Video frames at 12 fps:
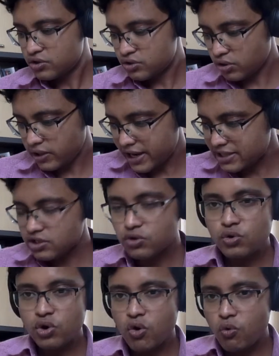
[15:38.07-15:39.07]
so as you
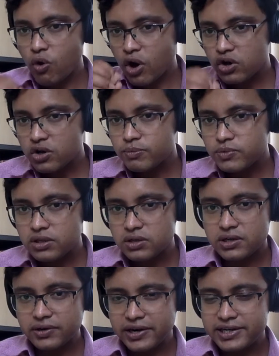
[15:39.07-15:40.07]
know, one of
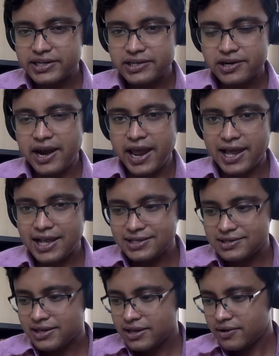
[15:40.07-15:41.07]
the creditor has